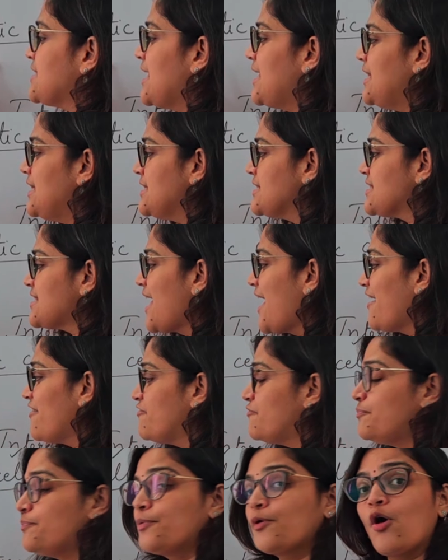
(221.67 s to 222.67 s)
cells have
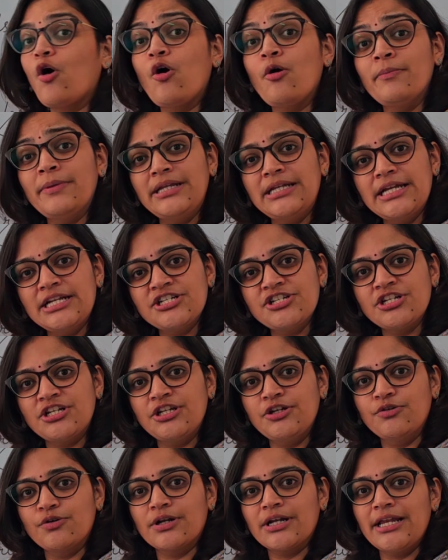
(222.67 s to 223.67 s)
prominent
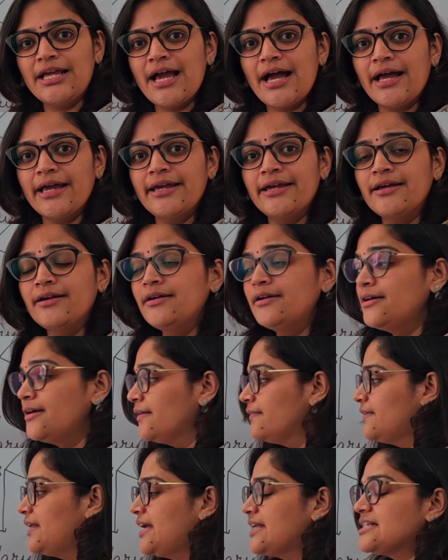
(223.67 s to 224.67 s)
nuclei,
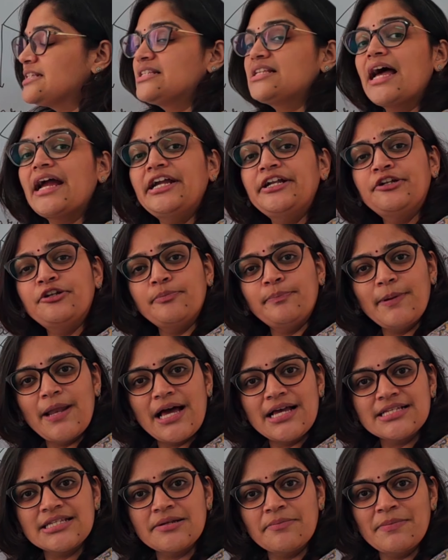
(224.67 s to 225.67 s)
their
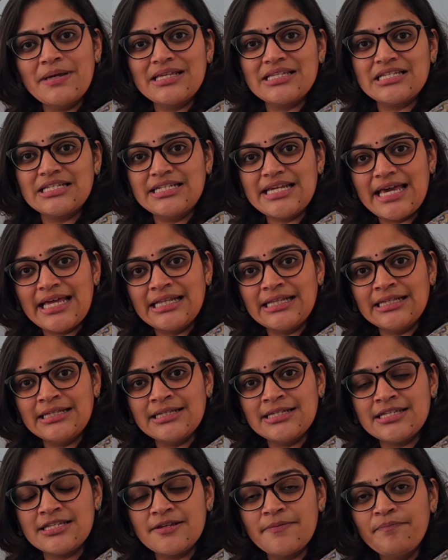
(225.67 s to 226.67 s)
cytoplasm is
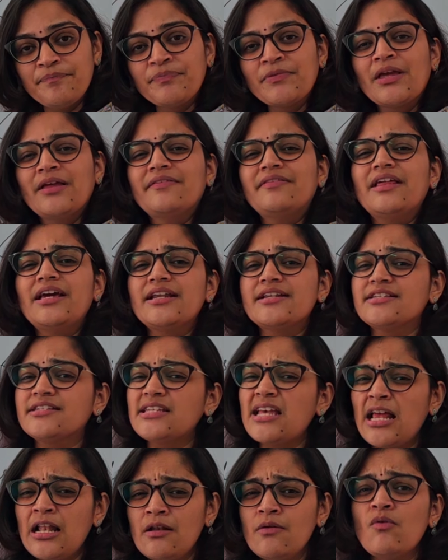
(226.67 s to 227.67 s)
dense, their
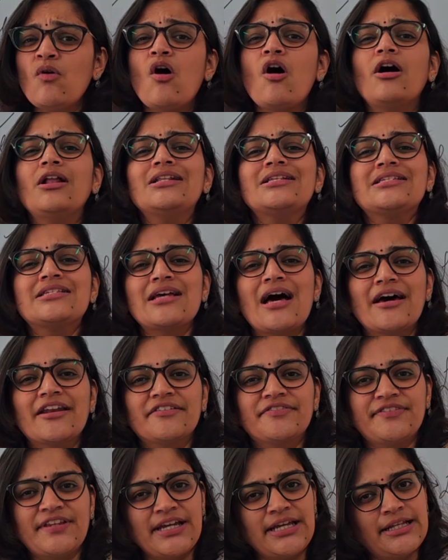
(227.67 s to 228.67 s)
cell walls are
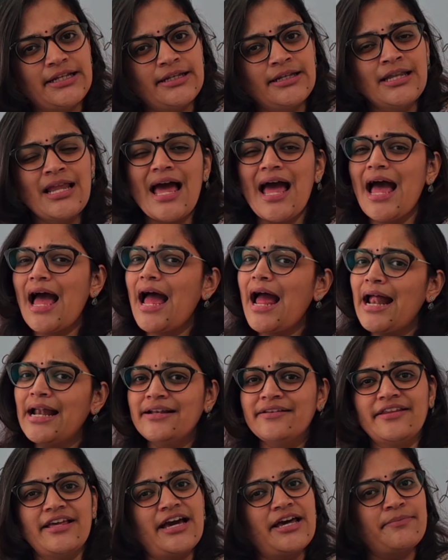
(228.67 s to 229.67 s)
thin
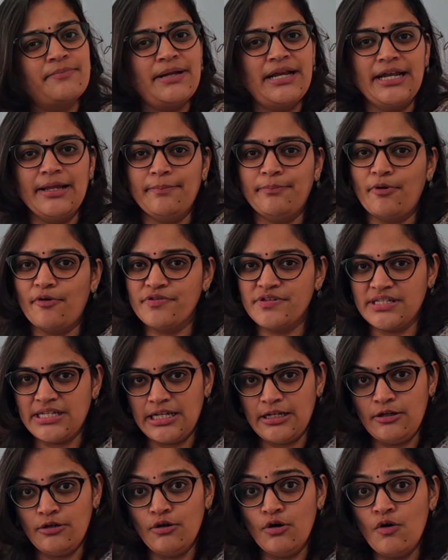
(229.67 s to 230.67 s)
and they are made up of
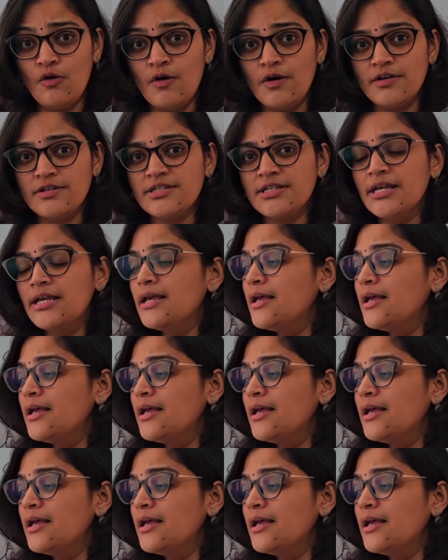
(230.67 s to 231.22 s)
cellulose,